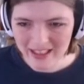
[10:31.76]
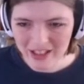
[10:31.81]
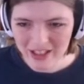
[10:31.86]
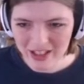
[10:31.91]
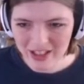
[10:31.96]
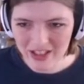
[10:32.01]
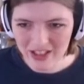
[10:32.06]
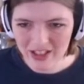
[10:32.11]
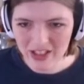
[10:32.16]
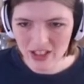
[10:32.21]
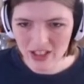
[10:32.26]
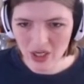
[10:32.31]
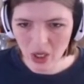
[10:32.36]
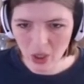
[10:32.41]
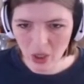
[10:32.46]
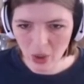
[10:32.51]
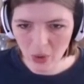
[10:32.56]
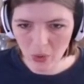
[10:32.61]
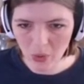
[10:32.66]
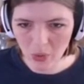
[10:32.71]
Just
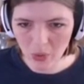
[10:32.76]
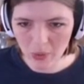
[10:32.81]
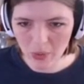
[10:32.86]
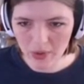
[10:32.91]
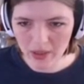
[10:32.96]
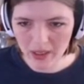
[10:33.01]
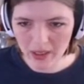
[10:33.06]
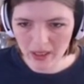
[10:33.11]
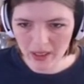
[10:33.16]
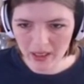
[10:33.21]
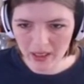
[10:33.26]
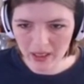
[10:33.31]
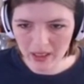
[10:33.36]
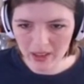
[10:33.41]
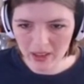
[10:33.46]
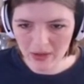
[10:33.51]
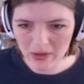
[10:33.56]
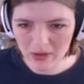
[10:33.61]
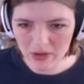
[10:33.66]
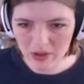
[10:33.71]
no. Can
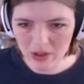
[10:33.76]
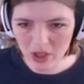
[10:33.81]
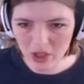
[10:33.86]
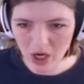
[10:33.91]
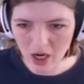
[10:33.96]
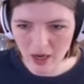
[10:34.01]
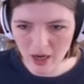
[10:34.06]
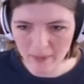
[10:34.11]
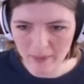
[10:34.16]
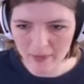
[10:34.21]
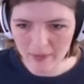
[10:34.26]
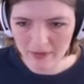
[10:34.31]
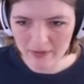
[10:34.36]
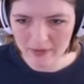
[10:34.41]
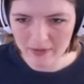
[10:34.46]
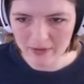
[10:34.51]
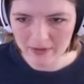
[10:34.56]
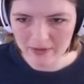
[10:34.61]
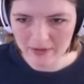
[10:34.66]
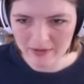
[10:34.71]
you stop
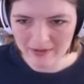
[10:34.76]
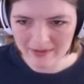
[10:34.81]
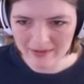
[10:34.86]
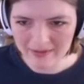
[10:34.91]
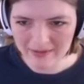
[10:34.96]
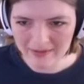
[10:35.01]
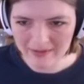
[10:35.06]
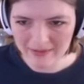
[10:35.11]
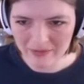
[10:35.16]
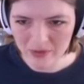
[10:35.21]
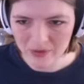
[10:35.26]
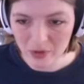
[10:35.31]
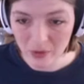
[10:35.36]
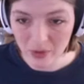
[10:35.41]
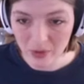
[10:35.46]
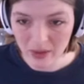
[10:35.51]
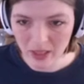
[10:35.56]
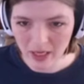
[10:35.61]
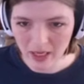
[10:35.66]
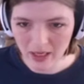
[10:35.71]

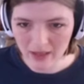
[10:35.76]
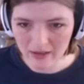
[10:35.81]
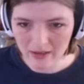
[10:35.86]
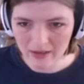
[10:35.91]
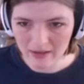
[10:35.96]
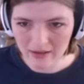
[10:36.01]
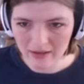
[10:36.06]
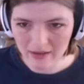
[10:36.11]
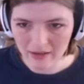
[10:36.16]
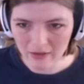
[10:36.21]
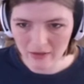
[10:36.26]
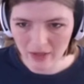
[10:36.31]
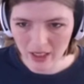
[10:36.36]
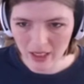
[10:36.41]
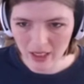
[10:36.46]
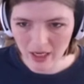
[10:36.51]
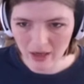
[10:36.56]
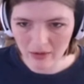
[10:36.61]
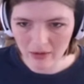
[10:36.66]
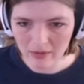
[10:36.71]
doing that right
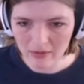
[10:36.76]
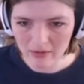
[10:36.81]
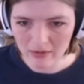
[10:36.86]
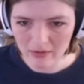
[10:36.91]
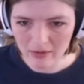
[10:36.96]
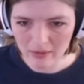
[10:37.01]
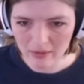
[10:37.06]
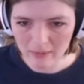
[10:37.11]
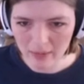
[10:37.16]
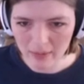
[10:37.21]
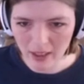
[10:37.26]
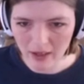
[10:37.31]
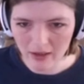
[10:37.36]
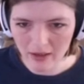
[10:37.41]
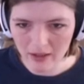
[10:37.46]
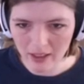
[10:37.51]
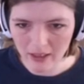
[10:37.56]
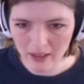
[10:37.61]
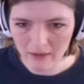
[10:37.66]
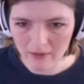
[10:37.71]
now?
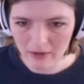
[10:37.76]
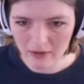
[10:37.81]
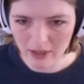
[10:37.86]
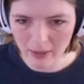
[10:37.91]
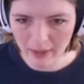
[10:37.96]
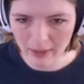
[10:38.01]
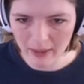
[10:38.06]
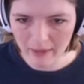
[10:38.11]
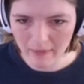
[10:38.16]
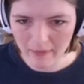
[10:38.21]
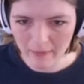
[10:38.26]
Parenting. Stop it.